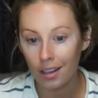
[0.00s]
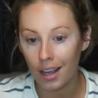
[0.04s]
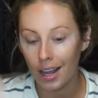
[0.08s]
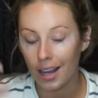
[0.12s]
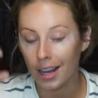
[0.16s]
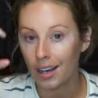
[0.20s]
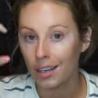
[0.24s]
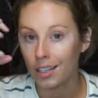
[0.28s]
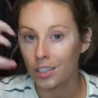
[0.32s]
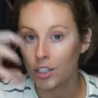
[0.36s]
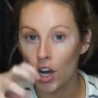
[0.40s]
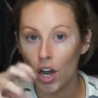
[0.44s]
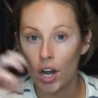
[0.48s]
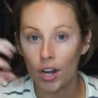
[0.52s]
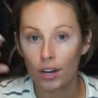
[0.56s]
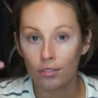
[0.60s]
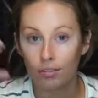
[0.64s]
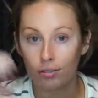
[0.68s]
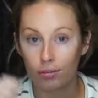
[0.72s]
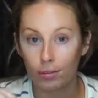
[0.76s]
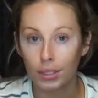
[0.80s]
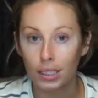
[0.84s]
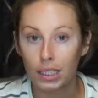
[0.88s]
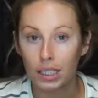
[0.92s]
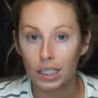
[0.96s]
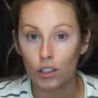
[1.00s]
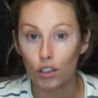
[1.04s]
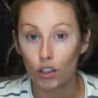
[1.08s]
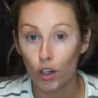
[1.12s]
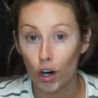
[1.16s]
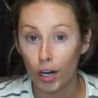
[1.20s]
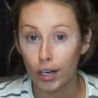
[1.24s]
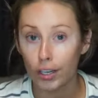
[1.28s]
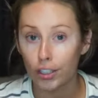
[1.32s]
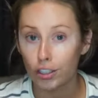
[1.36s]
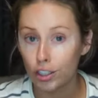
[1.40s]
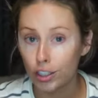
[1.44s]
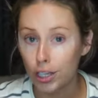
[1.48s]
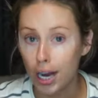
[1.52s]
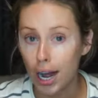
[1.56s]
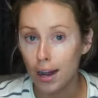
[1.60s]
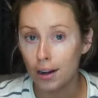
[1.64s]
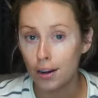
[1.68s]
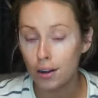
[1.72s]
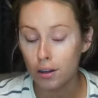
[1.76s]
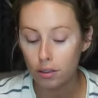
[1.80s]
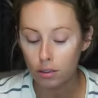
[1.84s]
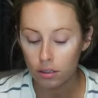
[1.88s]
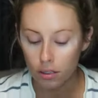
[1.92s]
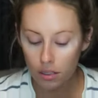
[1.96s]
like a ton of really dark
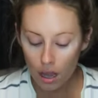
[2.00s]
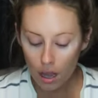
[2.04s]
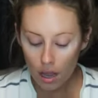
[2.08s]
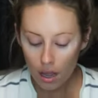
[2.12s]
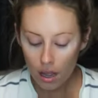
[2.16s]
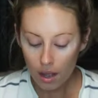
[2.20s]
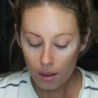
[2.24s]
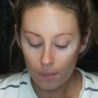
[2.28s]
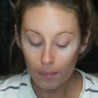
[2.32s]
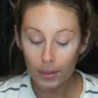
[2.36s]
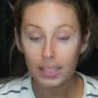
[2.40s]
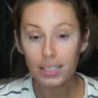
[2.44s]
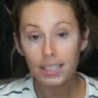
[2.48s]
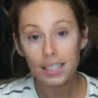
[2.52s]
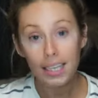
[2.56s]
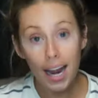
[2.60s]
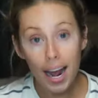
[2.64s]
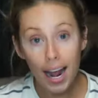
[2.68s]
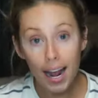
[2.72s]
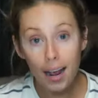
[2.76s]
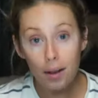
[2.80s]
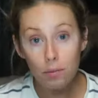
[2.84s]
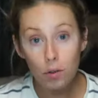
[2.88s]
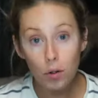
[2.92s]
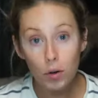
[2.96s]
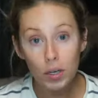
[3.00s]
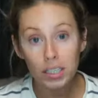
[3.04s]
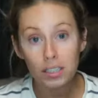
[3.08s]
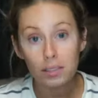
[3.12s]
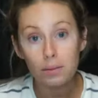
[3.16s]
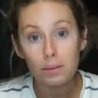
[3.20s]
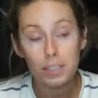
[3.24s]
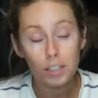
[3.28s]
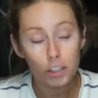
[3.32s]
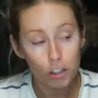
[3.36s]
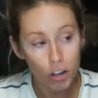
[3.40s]
shadows. But today I'm going to be